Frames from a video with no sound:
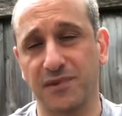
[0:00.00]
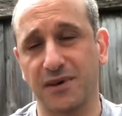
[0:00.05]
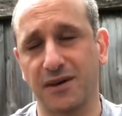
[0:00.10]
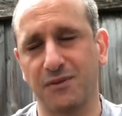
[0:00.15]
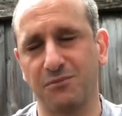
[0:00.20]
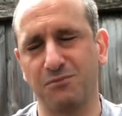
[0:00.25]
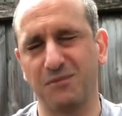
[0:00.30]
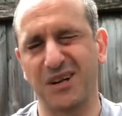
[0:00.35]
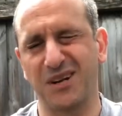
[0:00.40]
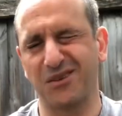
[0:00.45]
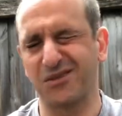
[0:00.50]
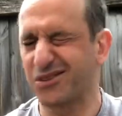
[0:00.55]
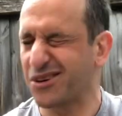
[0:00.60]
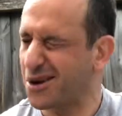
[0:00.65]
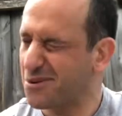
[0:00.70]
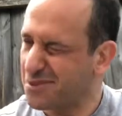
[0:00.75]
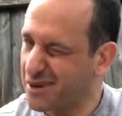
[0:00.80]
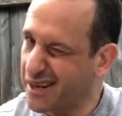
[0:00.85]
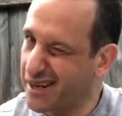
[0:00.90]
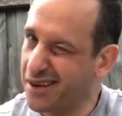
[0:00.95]

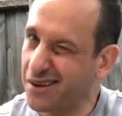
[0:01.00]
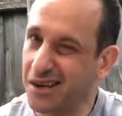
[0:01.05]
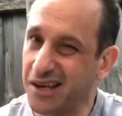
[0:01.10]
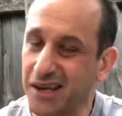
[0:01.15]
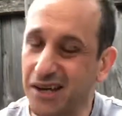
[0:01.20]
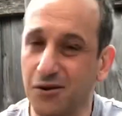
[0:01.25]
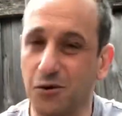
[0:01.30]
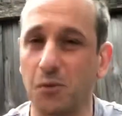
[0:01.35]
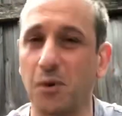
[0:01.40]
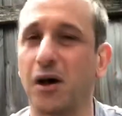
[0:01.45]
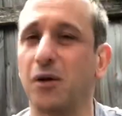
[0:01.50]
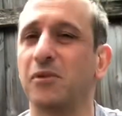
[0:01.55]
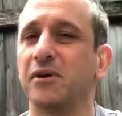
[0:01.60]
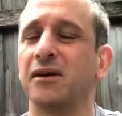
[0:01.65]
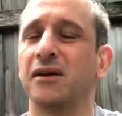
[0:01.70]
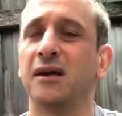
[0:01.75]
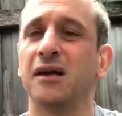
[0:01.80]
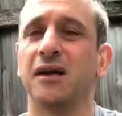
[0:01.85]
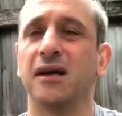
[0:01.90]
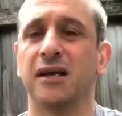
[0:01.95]
mid-October now here in
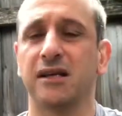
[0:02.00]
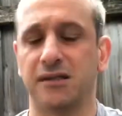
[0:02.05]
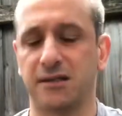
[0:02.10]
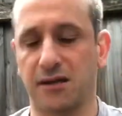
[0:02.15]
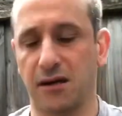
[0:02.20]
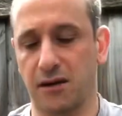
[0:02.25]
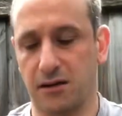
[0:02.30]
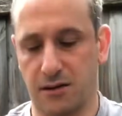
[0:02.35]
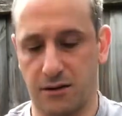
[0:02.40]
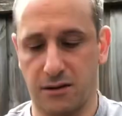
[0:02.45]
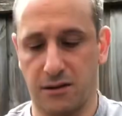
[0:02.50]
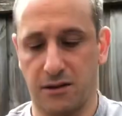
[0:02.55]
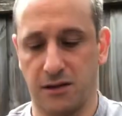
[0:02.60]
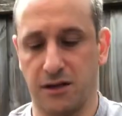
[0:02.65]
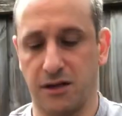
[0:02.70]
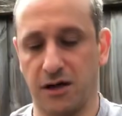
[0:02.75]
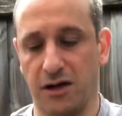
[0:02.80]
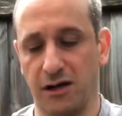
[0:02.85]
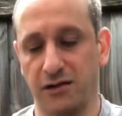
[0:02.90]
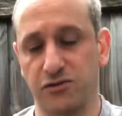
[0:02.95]
Melbourne. So you know,